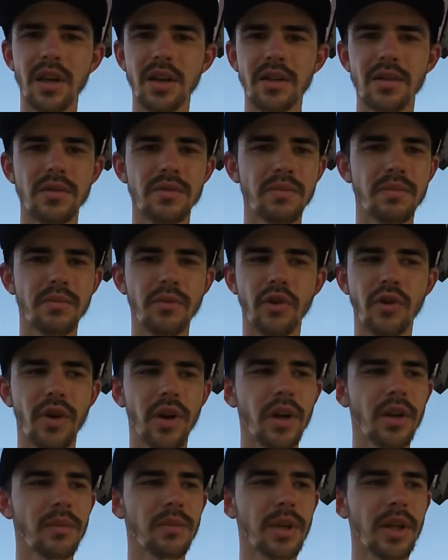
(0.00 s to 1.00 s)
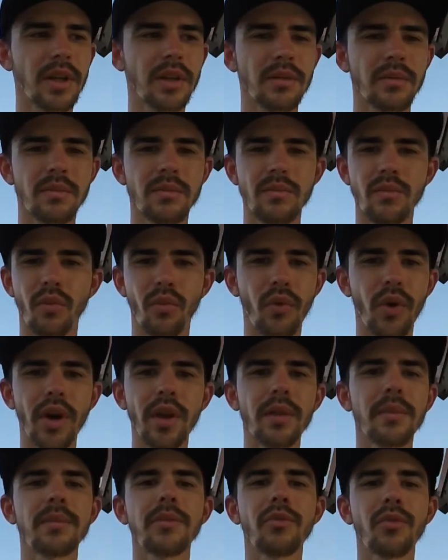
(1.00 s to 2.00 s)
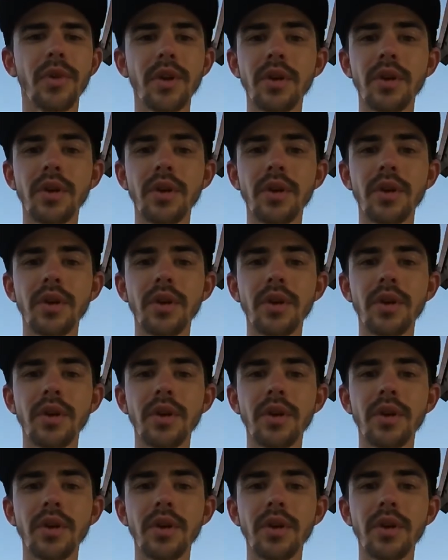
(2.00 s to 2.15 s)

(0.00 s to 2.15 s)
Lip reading: Just crank them in, reel them.